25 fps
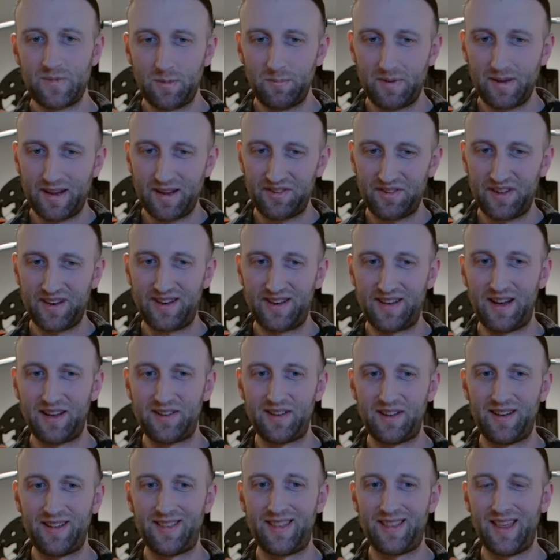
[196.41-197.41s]
because it
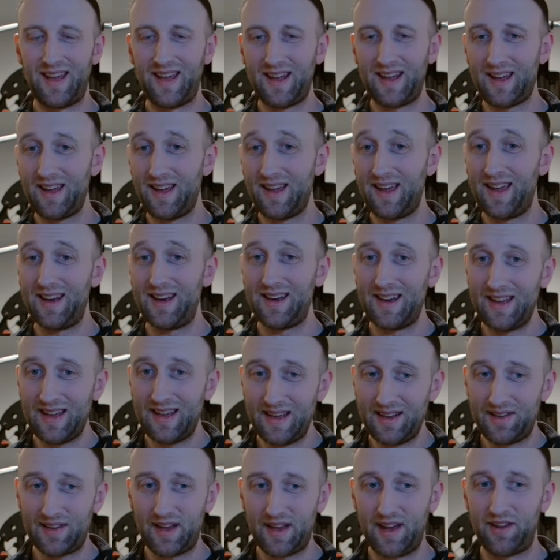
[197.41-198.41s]
doesn't think it
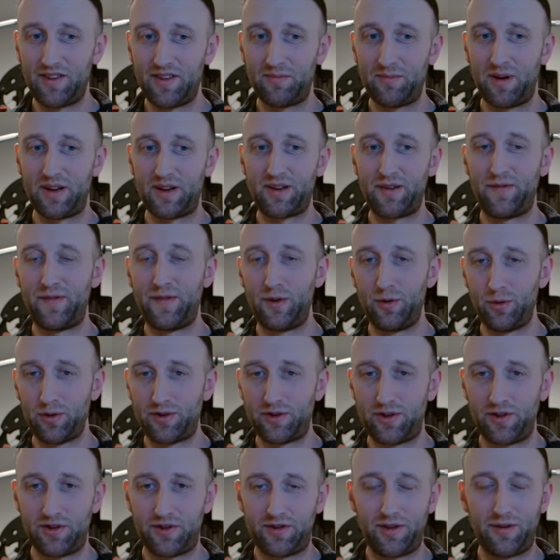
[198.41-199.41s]
needs as much
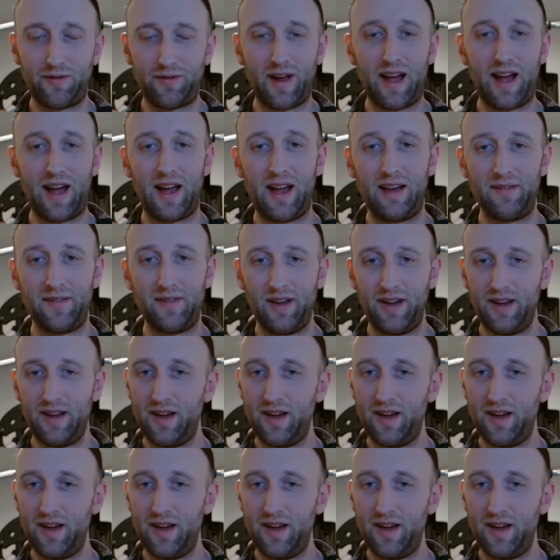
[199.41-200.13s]
fuel to survive.